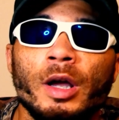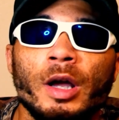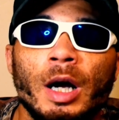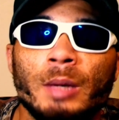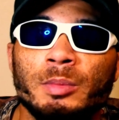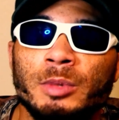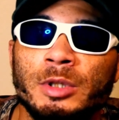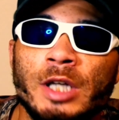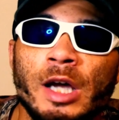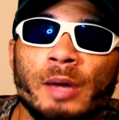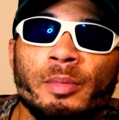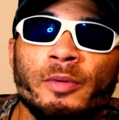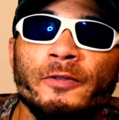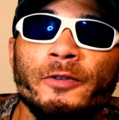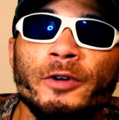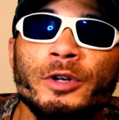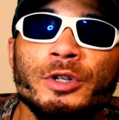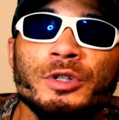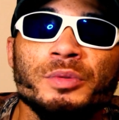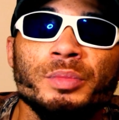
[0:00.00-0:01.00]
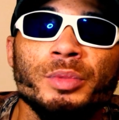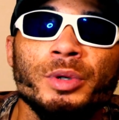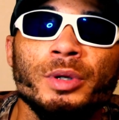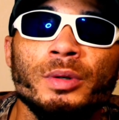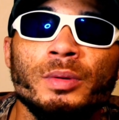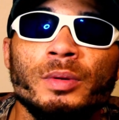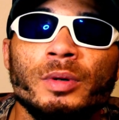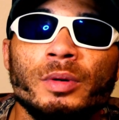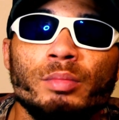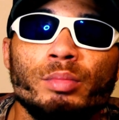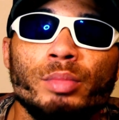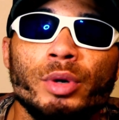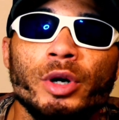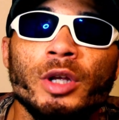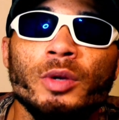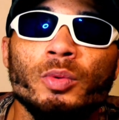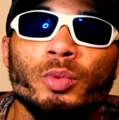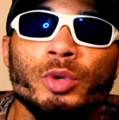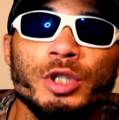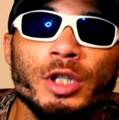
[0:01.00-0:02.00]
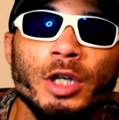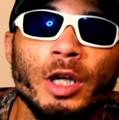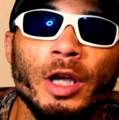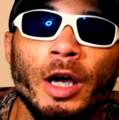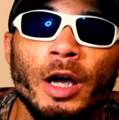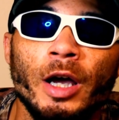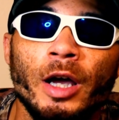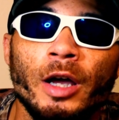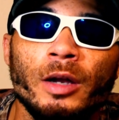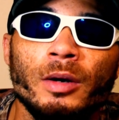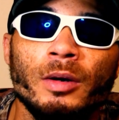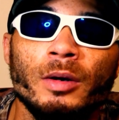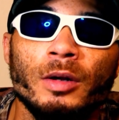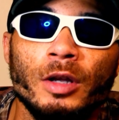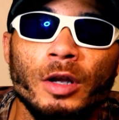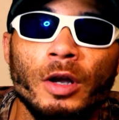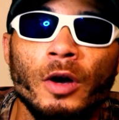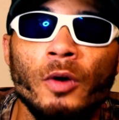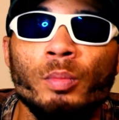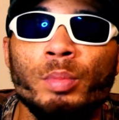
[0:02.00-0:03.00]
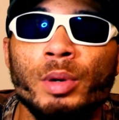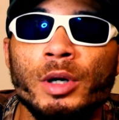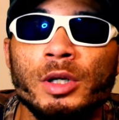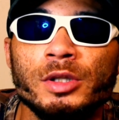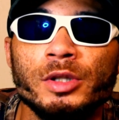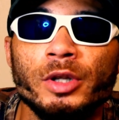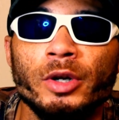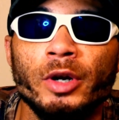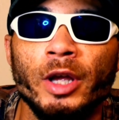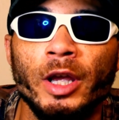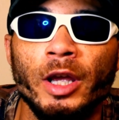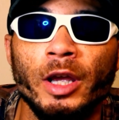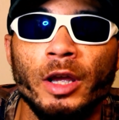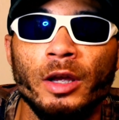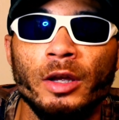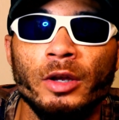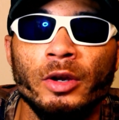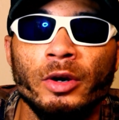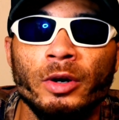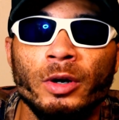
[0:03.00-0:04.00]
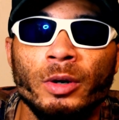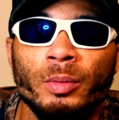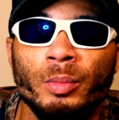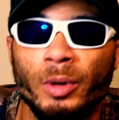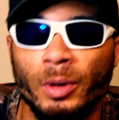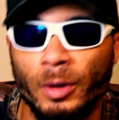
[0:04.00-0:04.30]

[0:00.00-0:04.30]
I'm the type of fisherman, bring what you got, go bust their head, you heard me?